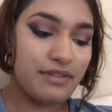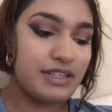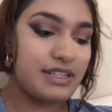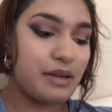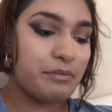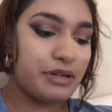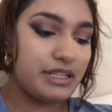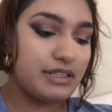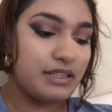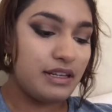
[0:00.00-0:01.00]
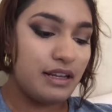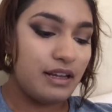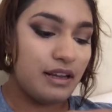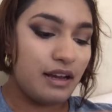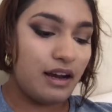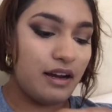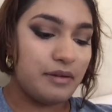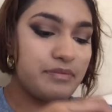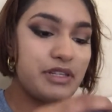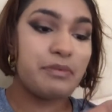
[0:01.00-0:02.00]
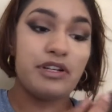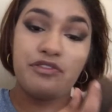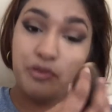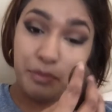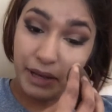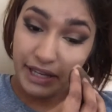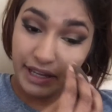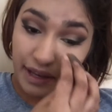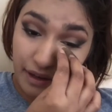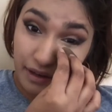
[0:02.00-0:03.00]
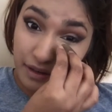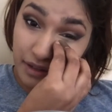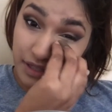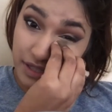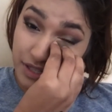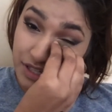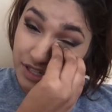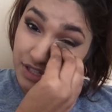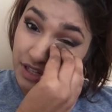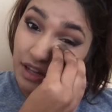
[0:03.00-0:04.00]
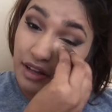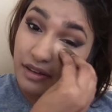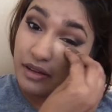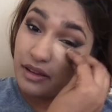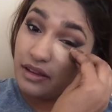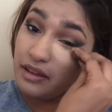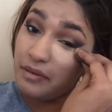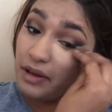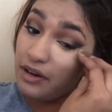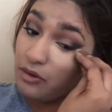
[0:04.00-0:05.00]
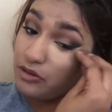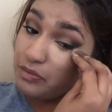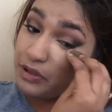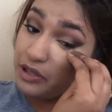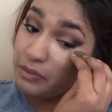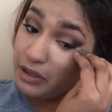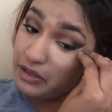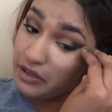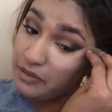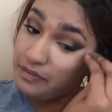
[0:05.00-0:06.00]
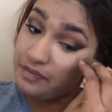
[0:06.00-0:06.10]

have a separate sponge for baking. This is just an old Beauty Blender,